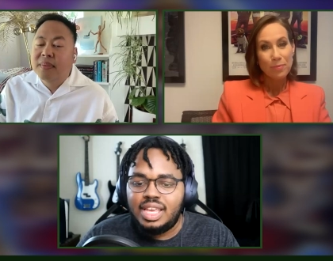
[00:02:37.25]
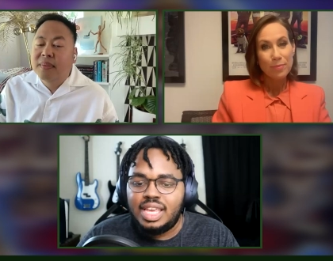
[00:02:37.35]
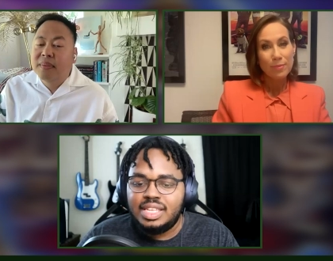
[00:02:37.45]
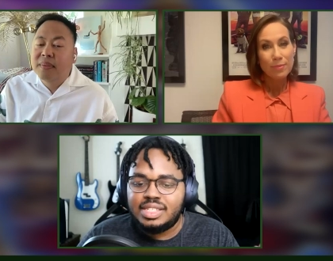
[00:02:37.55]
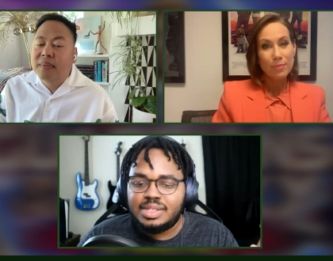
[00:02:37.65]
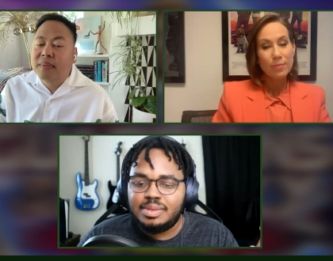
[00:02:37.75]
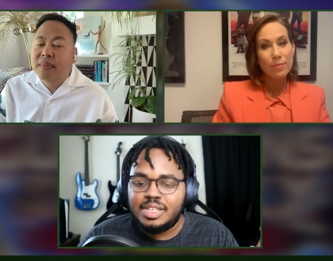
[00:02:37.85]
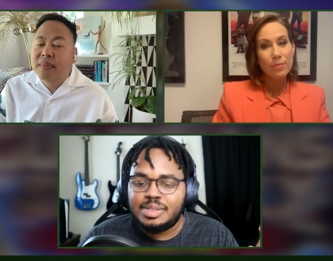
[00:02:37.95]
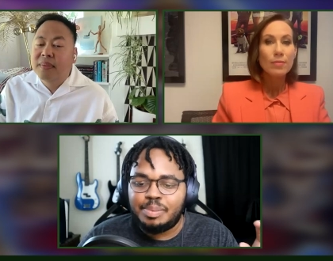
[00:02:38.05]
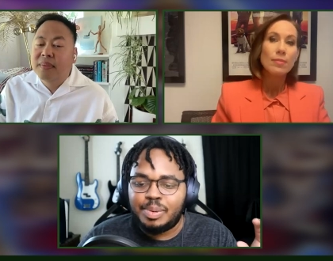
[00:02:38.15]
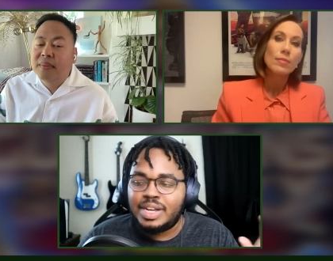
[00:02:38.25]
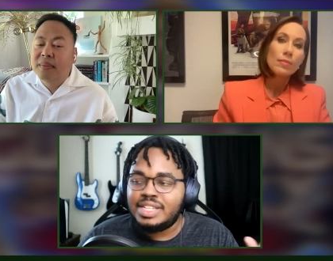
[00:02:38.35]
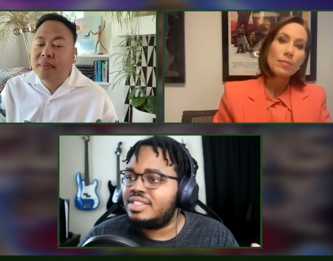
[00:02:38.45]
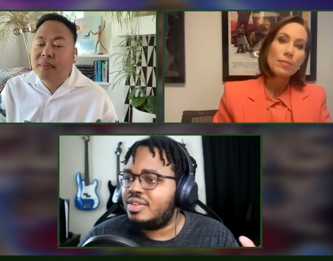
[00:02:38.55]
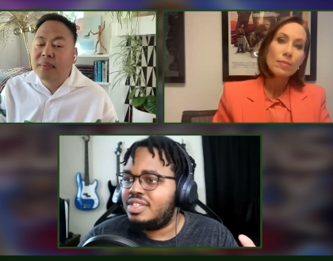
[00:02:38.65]
Speaker 1: His his
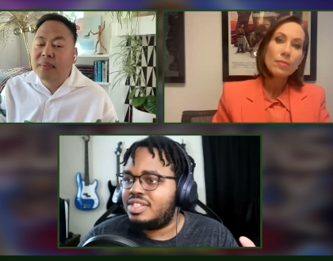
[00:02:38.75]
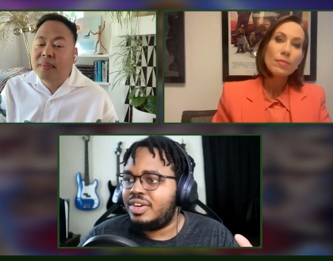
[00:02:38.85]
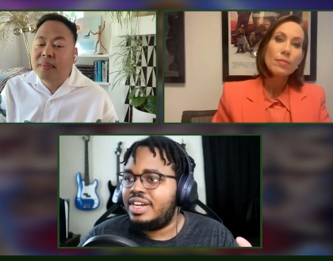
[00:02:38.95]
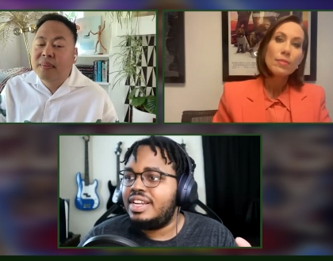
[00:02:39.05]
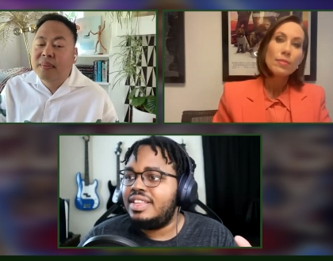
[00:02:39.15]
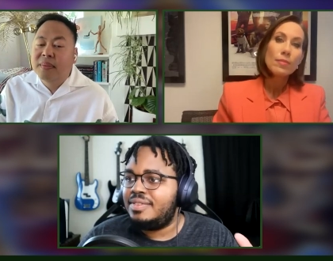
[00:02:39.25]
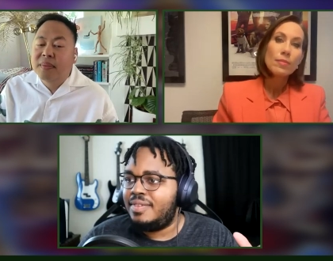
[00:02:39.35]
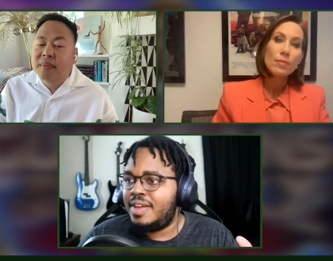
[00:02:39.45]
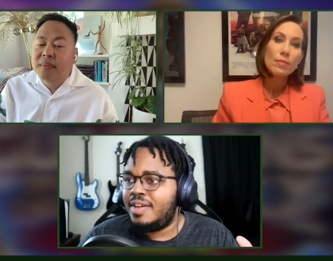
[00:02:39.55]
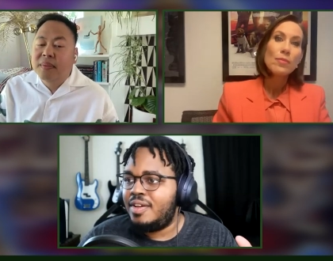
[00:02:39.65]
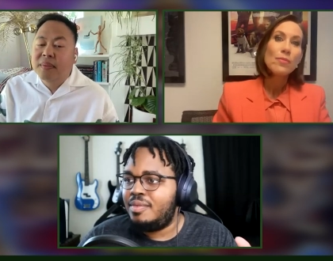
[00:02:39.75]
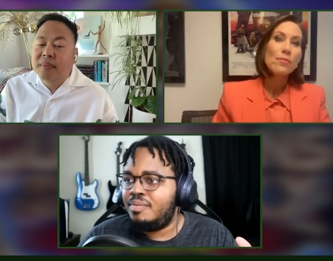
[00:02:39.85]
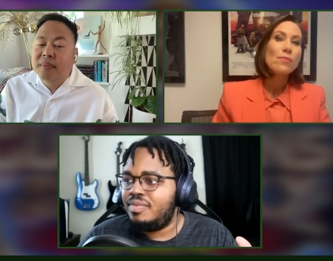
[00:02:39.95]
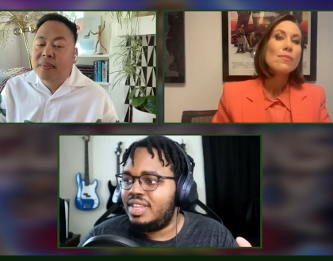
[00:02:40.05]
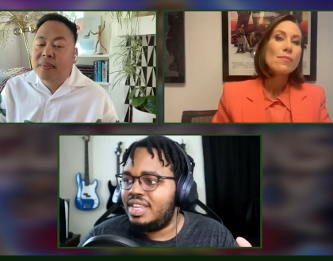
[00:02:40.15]
presence on screen in this
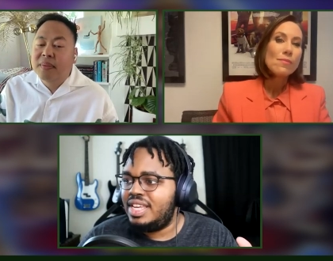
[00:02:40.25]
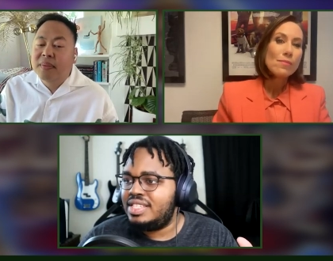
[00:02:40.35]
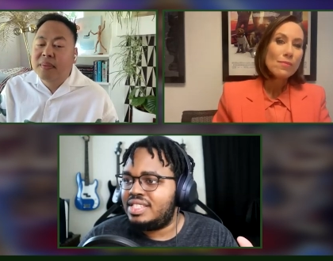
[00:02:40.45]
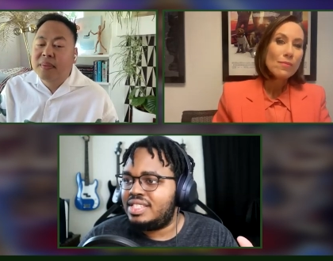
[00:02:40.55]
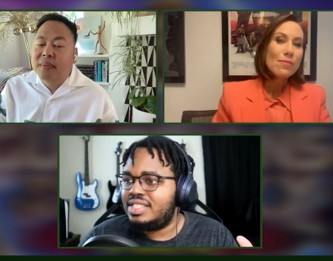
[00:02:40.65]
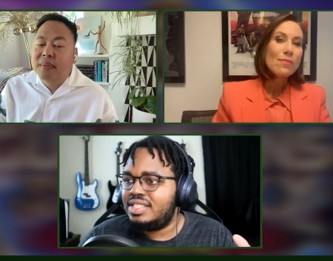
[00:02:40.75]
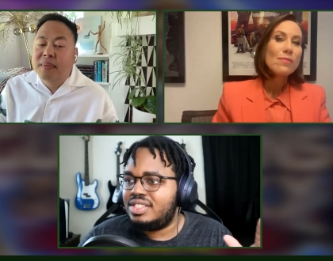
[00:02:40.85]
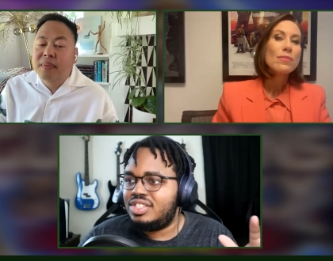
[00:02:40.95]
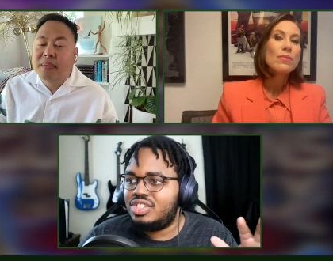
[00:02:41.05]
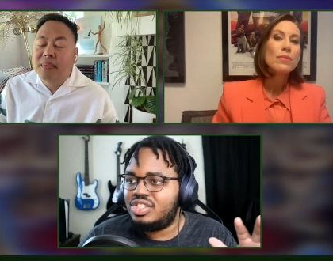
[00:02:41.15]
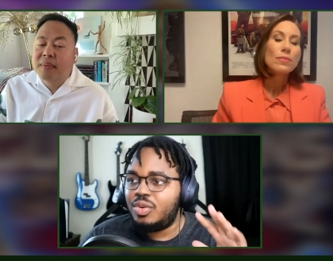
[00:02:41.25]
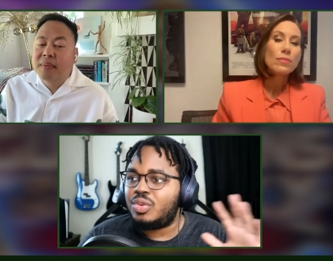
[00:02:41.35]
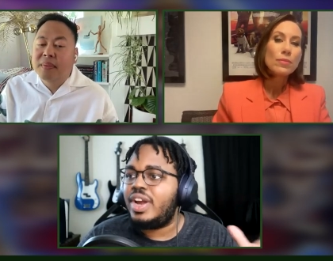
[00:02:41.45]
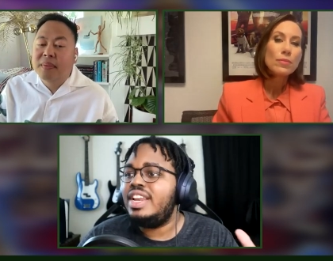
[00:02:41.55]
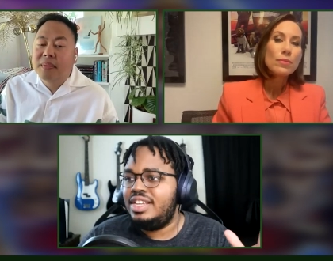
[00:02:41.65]
film is so
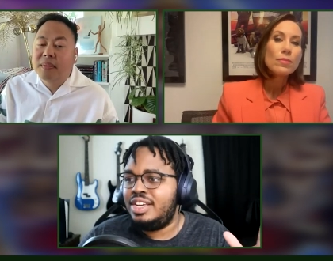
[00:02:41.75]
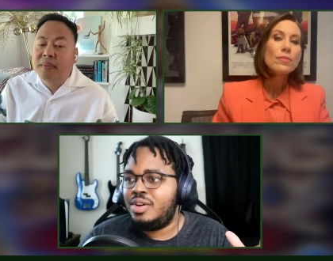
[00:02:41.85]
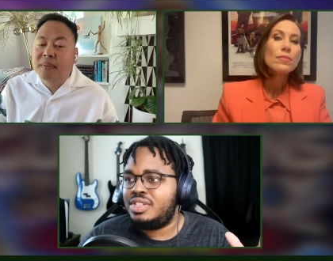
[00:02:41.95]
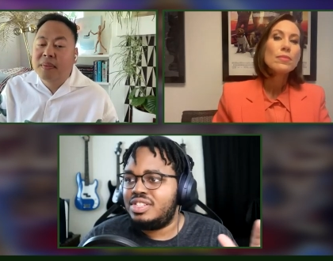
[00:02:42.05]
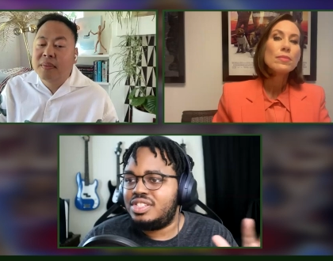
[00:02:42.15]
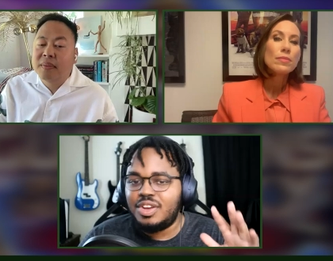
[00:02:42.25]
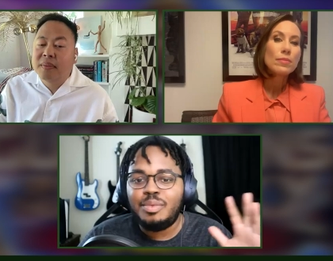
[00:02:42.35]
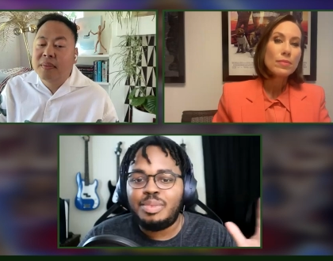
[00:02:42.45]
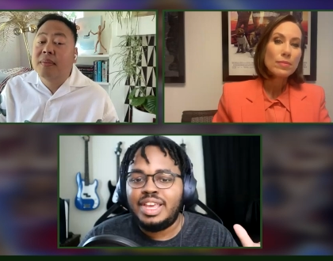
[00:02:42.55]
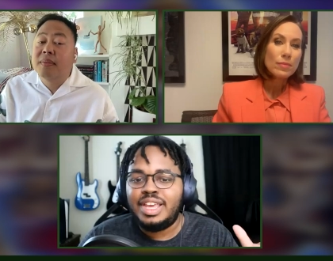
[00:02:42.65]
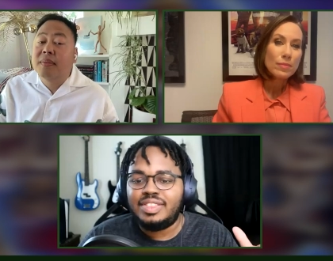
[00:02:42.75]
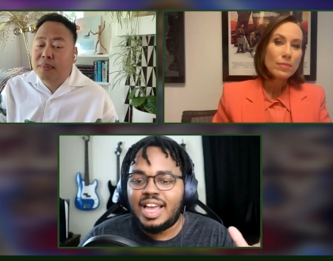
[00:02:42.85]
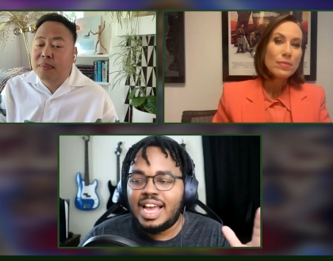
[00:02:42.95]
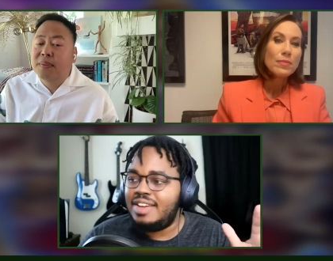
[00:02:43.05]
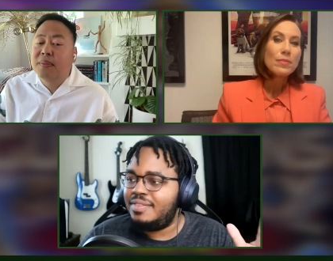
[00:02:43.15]
grandiose and so big.
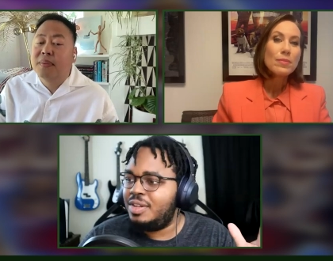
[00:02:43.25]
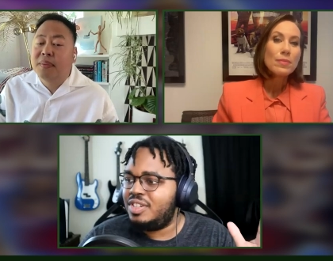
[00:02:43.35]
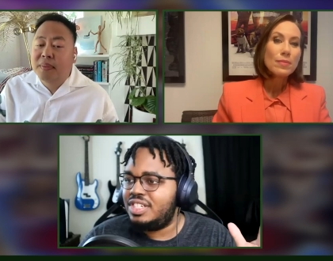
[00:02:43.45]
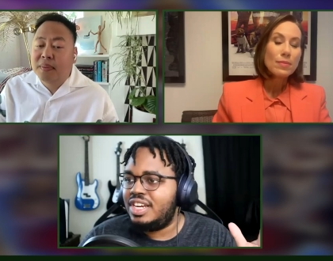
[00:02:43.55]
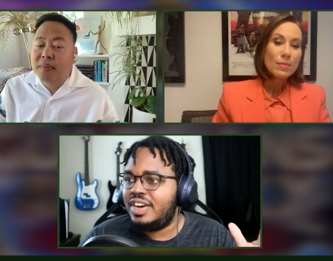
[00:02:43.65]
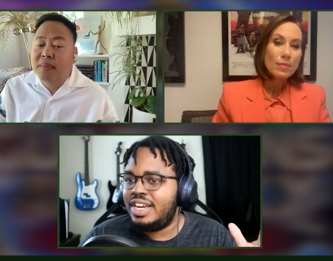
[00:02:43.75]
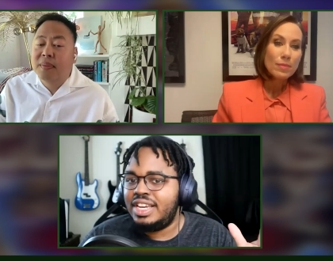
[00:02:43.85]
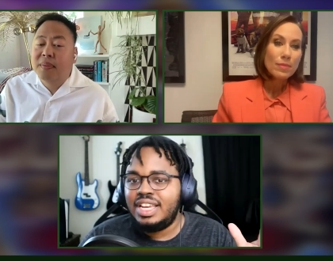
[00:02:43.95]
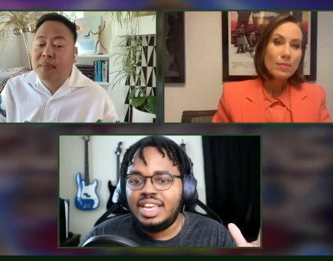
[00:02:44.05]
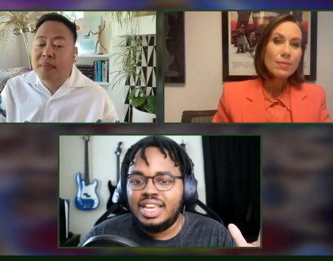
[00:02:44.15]
The High Evolutionary